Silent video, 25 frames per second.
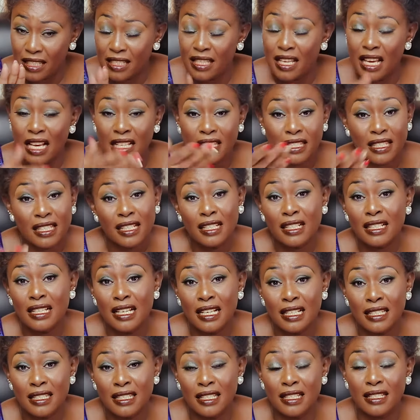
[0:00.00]
There are
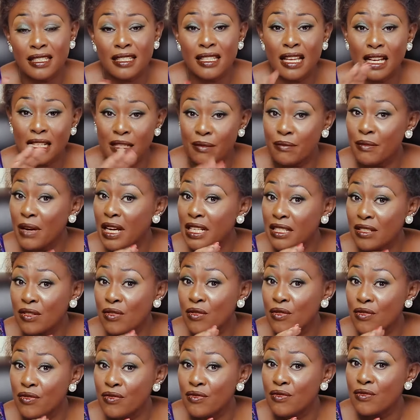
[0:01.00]
sicknesses that must
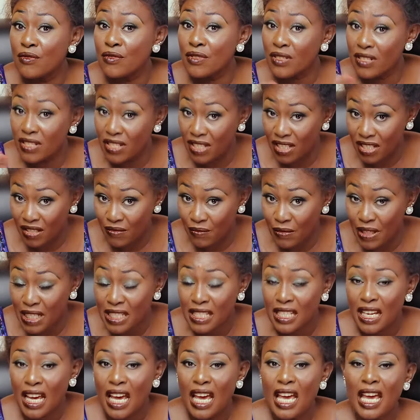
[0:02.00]
go through
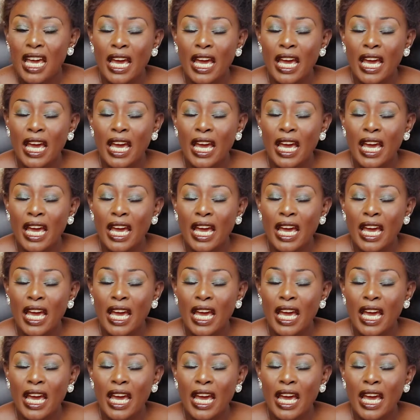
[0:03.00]
treatment,